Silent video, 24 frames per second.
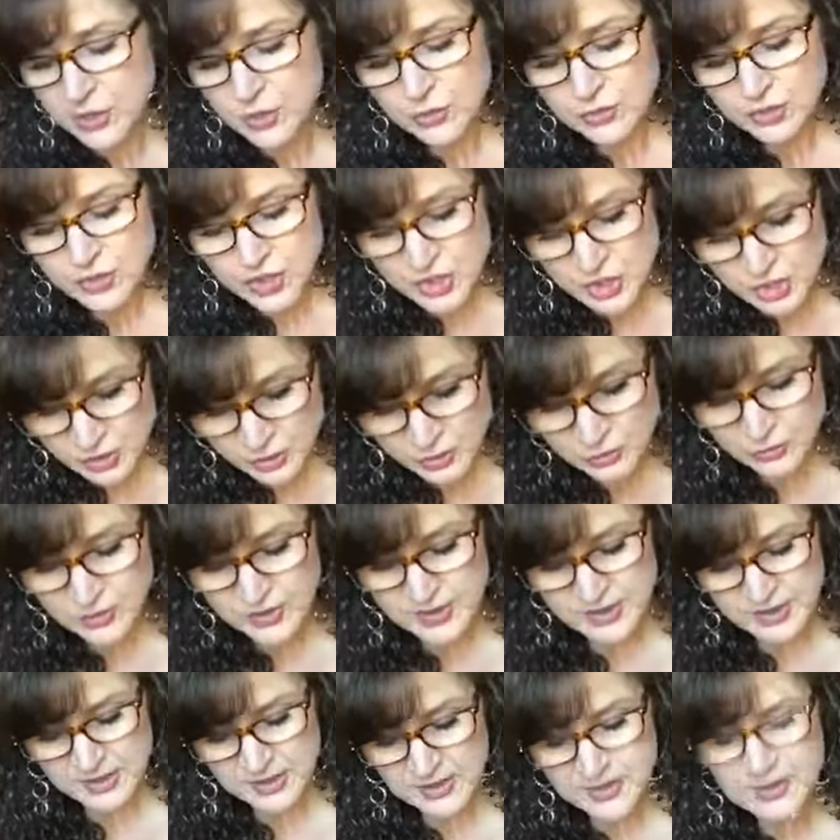your
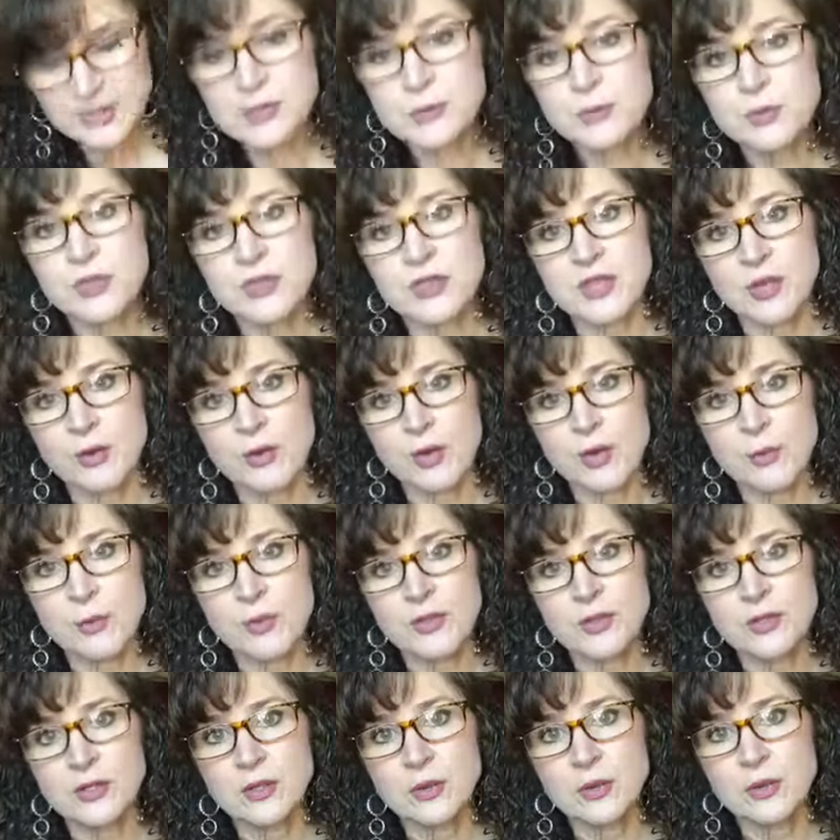children need to put their hope
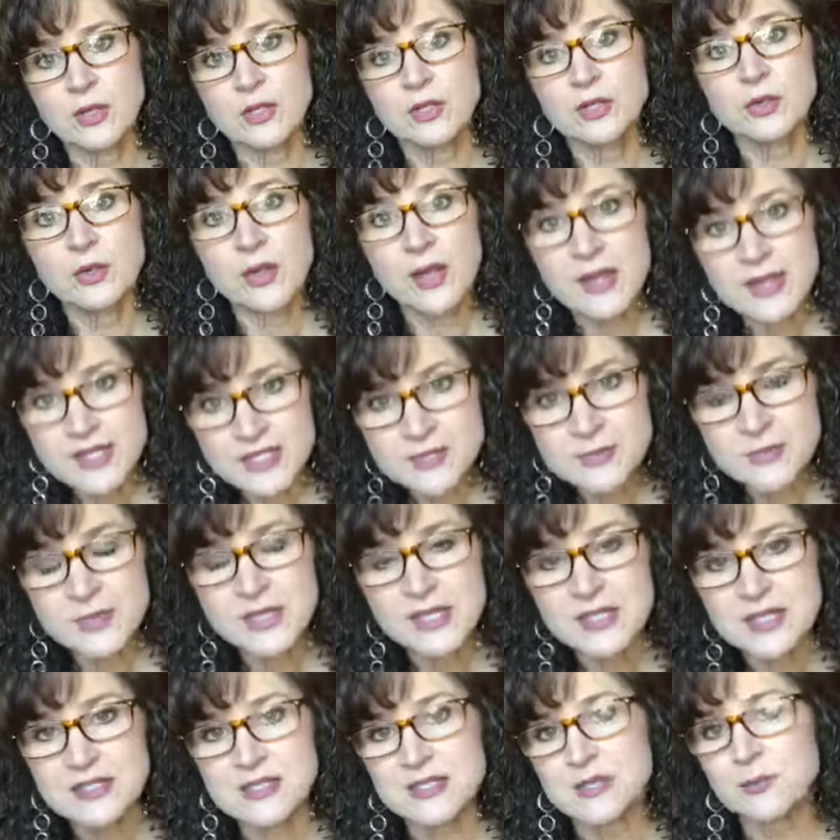in the Lord. Your
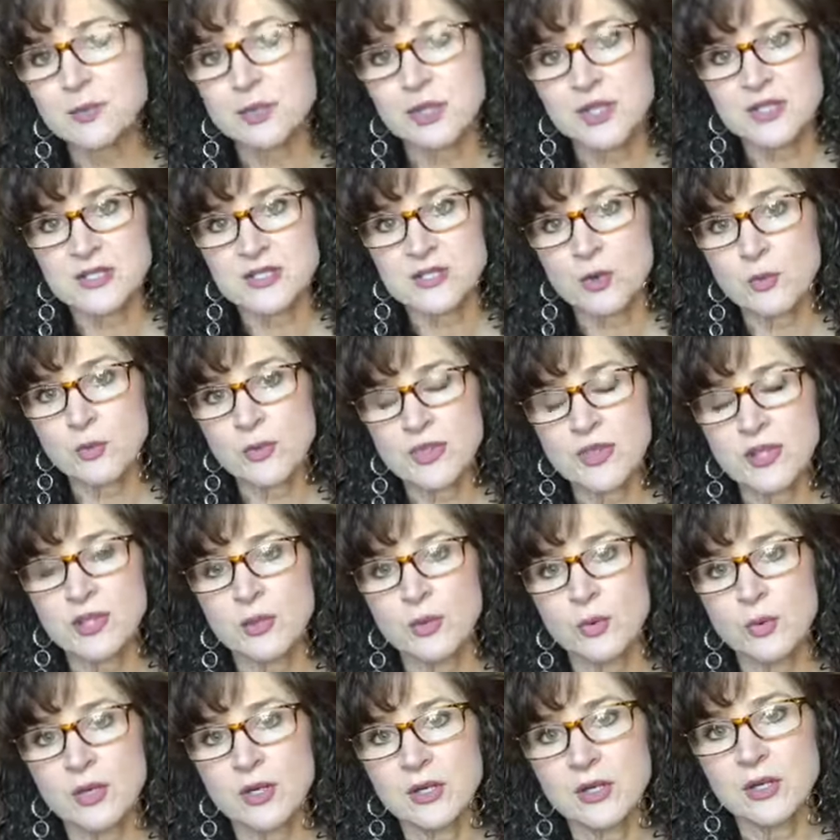husband needs to put his hope in the
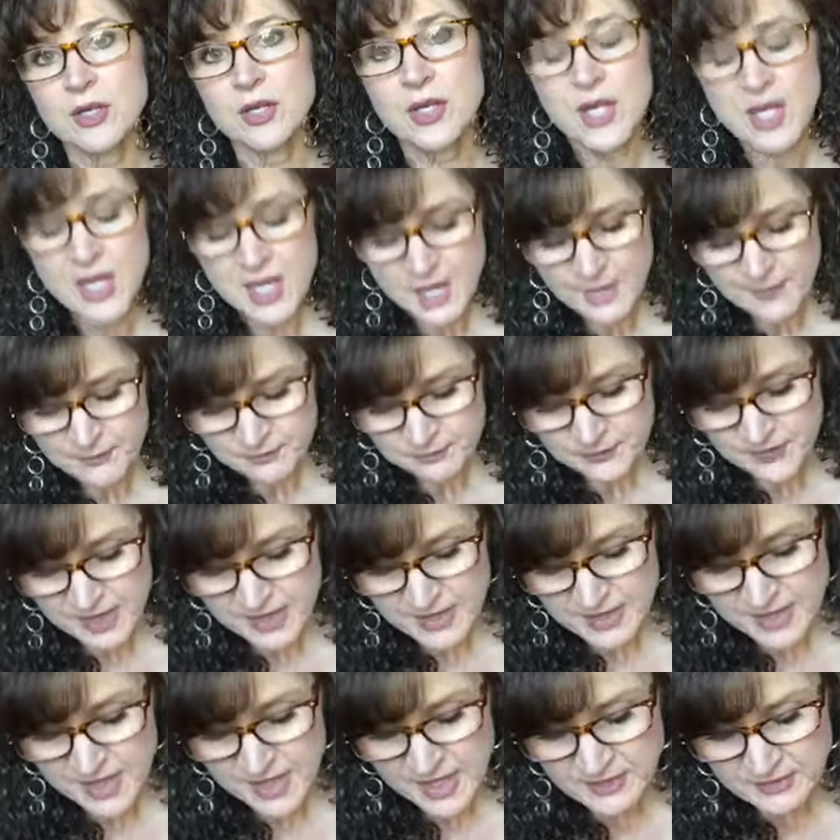Lord.
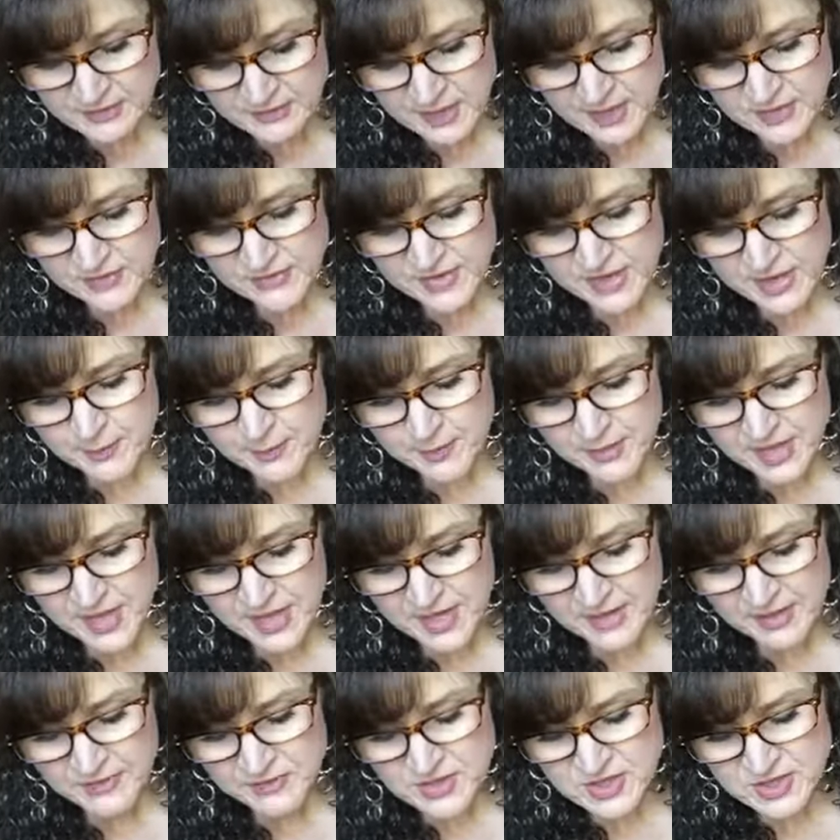And I love that, but I
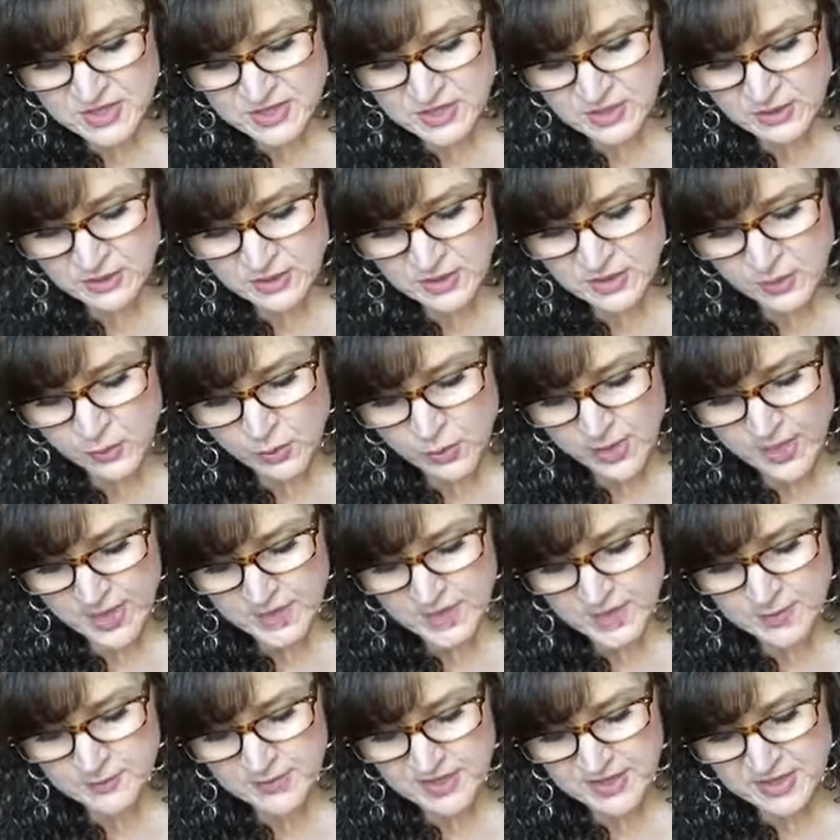have stilled and
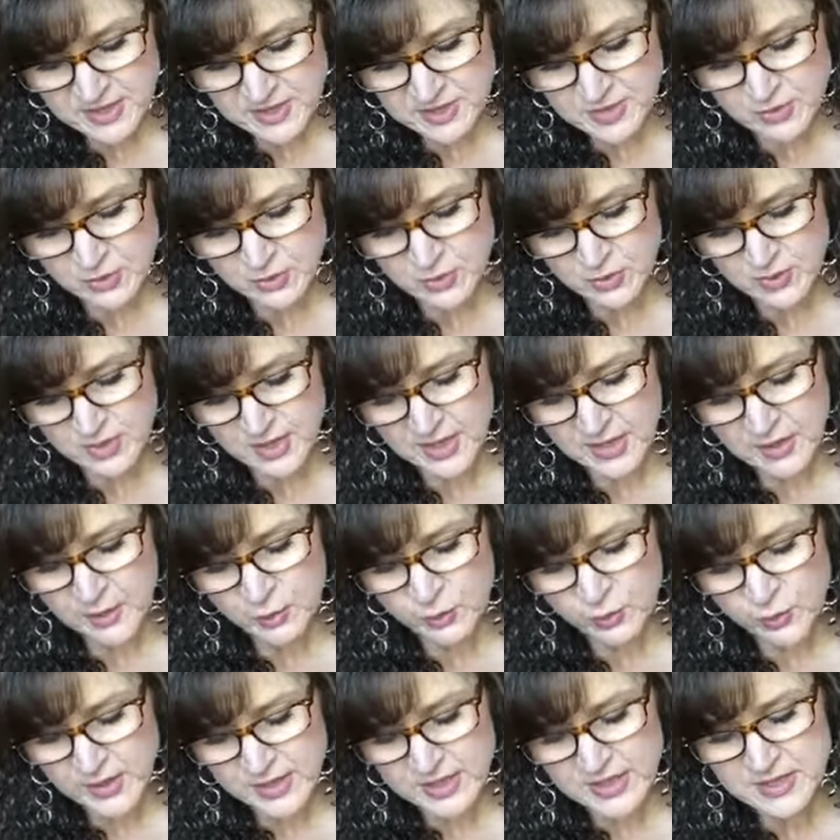quieted my soul like a
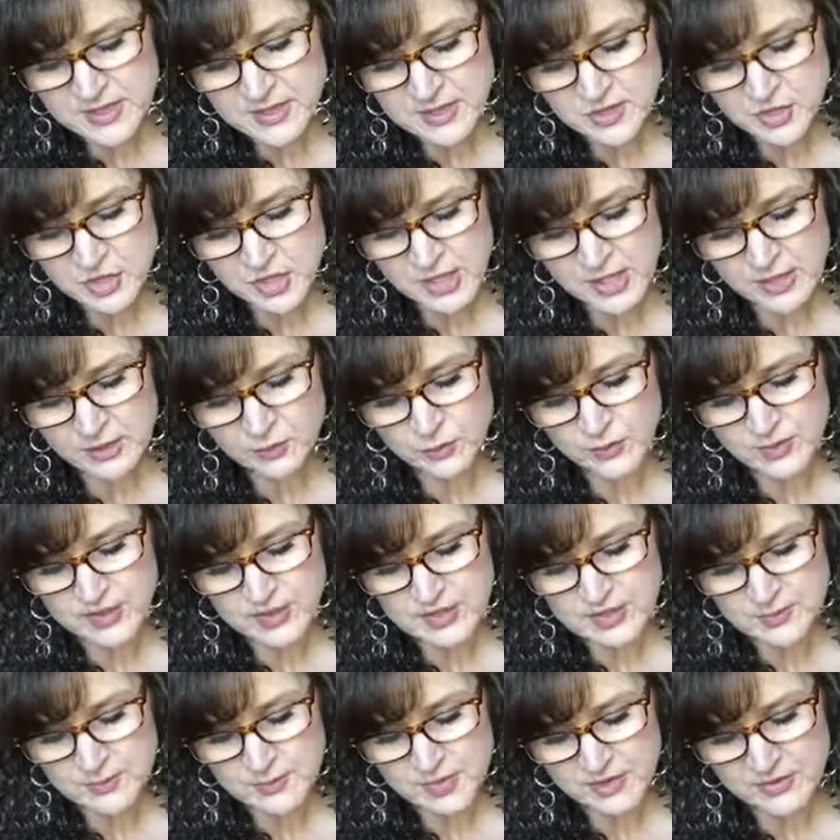weaned child with
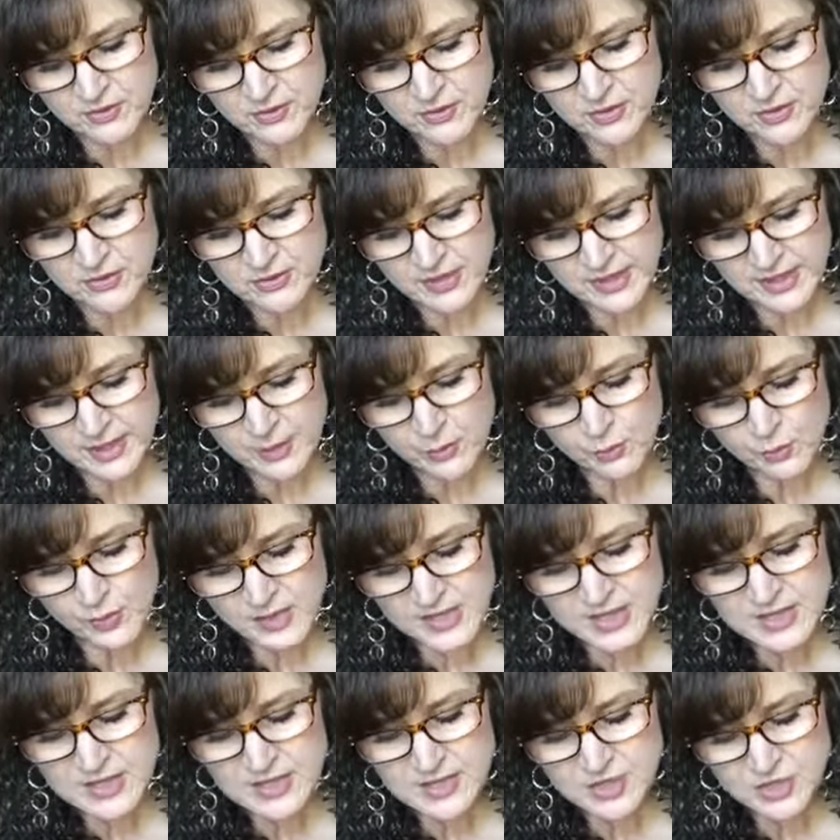its mother, like a
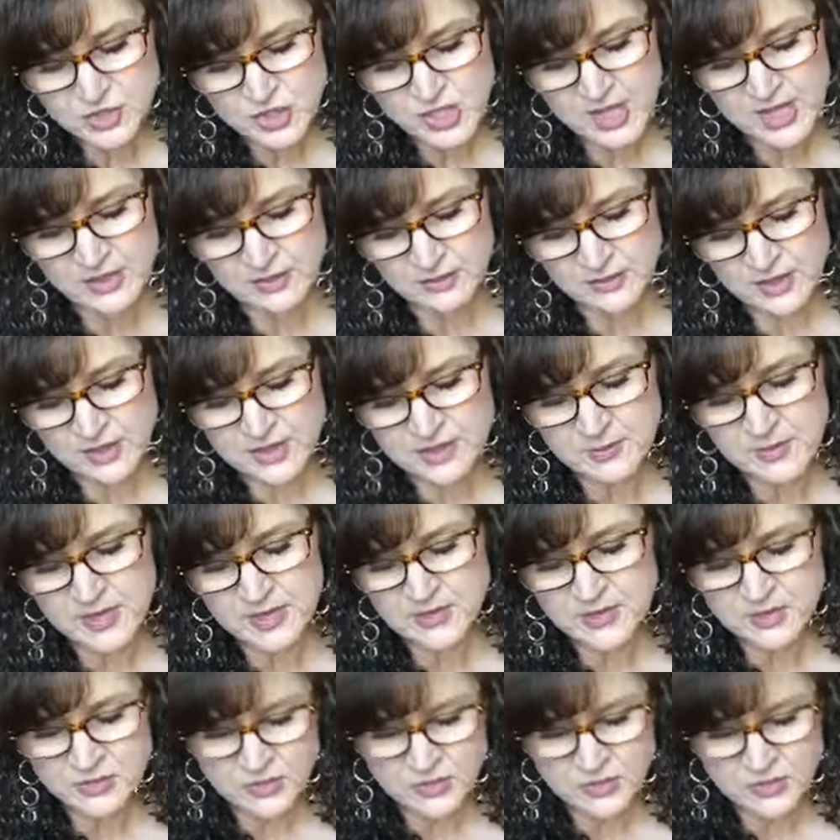weaned child is my